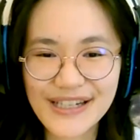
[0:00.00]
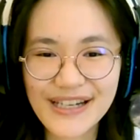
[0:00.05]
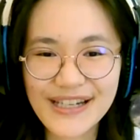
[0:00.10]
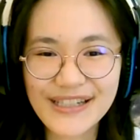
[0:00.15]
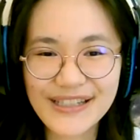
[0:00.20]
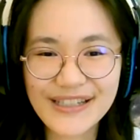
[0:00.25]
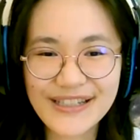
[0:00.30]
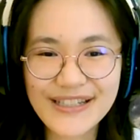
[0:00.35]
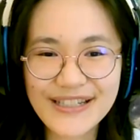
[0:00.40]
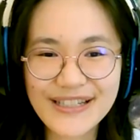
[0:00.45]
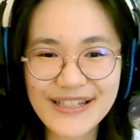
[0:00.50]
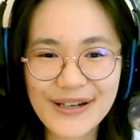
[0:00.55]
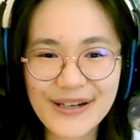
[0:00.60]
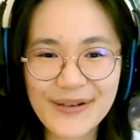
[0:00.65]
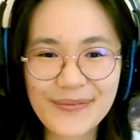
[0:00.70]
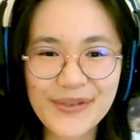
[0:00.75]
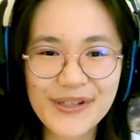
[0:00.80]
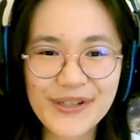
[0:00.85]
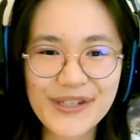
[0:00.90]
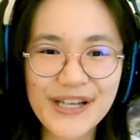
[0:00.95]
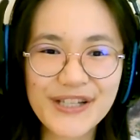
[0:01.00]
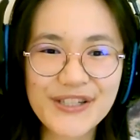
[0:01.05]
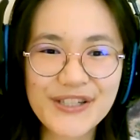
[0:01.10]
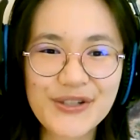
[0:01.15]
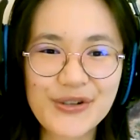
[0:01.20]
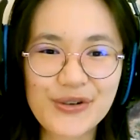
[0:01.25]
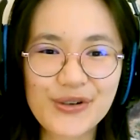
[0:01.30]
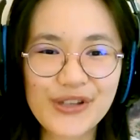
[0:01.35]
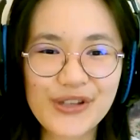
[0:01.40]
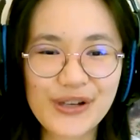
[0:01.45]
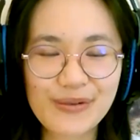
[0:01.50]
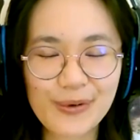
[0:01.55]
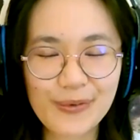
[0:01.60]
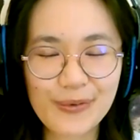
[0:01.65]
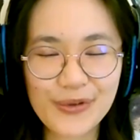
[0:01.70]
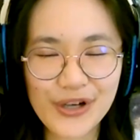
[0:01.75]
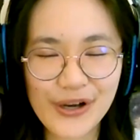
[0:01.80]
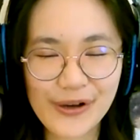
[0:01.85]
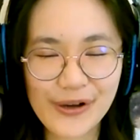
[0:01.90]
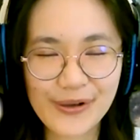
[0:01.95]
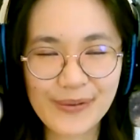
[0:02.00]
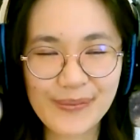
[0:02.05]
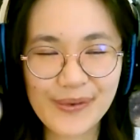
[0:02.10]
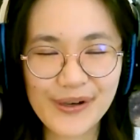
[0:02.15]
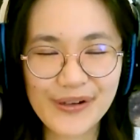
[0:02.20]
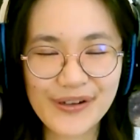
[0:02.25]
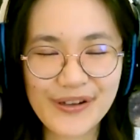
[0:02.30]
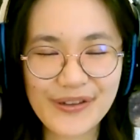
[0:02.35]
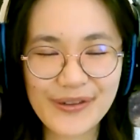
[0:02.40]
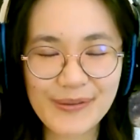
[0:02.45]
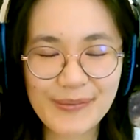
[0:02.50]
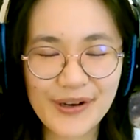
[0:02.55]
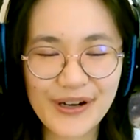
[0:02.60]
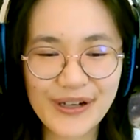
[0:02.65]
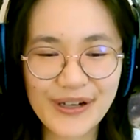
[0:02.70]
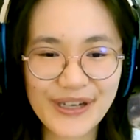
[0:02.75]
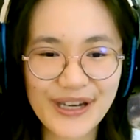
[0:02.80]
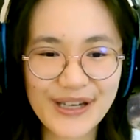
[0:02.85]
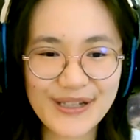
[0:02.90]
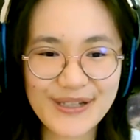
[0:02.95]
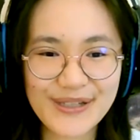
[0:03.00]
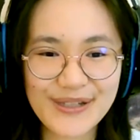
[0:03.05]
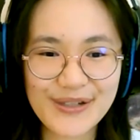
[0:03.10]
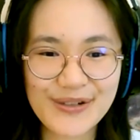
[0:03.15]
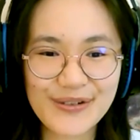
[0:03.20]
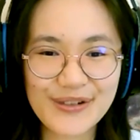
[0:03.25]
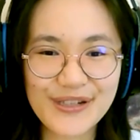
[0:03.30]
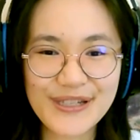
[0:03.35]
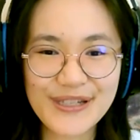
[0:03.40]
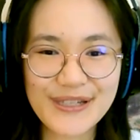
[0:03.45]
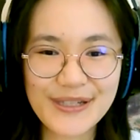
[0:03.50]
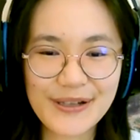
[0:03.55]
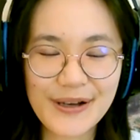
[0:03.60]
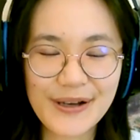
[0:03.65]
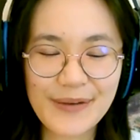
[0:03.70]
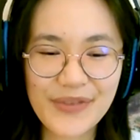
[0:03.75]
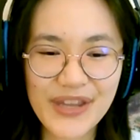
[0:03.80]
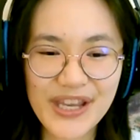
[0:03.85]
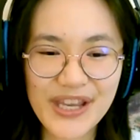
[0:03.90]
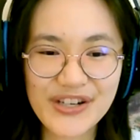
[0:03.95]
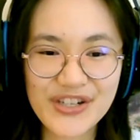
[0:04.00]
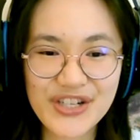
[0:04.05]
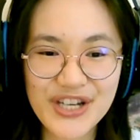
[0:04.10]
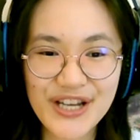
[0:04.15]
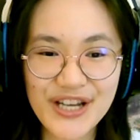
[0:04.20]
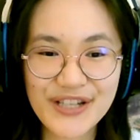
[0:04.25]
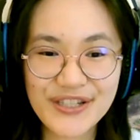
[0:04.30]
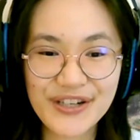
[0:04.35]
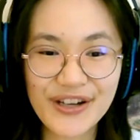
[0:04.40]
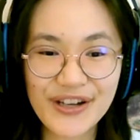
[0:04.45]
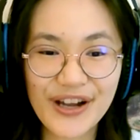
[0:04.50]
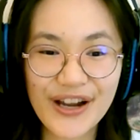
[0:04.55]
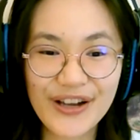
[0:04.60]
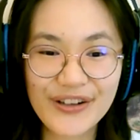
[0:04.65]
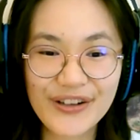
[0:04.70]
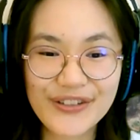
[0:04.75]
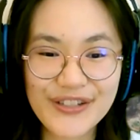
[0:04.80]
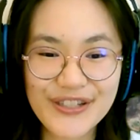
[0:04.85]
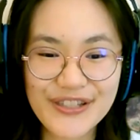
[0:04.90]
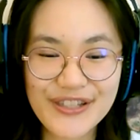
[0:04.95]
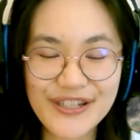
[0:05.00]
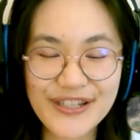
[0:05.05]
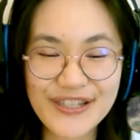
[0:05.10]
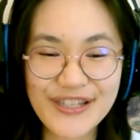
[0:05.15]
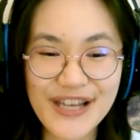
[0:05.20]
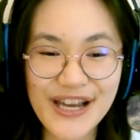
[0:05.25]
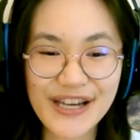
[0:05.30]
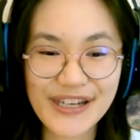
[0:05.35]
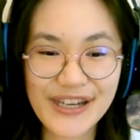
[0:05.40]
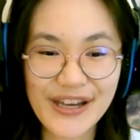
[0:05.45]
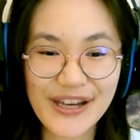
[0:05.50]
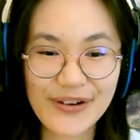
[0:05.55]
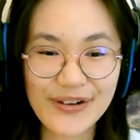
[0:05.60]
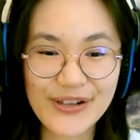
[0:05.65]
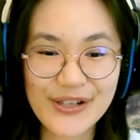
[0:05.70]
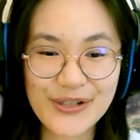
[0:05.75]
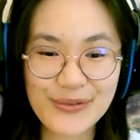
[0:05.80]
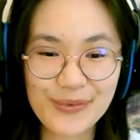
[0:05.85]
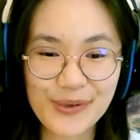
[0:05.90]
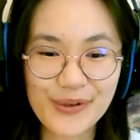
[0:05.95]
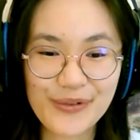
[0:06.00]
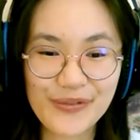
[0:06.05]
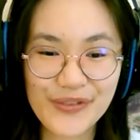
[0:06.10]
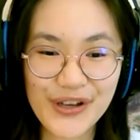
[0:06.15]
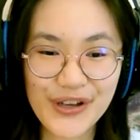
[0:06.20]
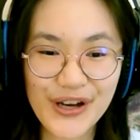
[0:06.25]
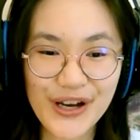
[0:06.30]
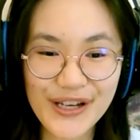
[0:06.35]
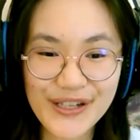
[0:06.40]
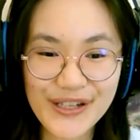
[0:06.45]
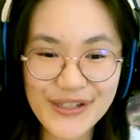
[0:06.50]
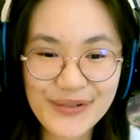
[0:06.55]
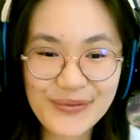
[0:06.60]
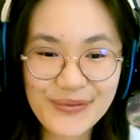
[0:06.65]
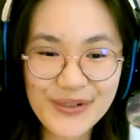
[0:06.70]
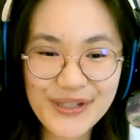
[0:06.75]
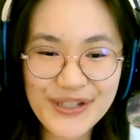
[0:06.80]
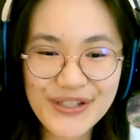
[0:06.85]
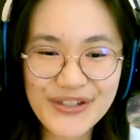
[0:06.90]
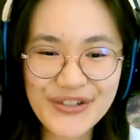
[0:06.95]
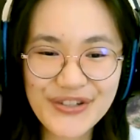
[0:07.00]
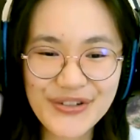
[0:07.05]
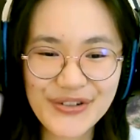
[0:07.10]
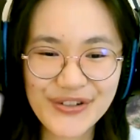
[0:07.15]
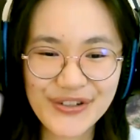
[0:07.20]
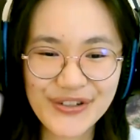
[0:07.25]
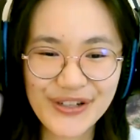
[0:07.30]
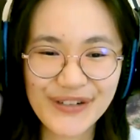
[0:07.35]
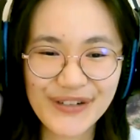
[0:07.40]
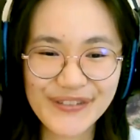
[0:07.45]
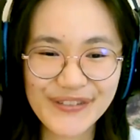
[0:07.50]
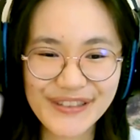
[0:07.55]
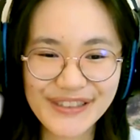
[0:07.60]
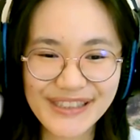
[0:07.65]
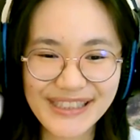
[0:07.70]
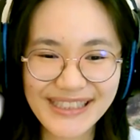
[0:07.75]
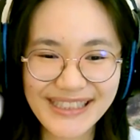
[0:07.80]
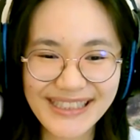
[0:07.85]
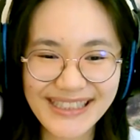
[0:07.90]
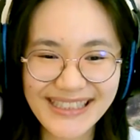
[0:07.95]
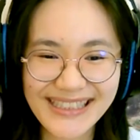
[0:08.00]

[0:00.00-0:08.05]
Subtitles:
And does the next story that we'll talk about in the podcast series, the Enchanted Isles, does that count as one of the Aiden ones or not really?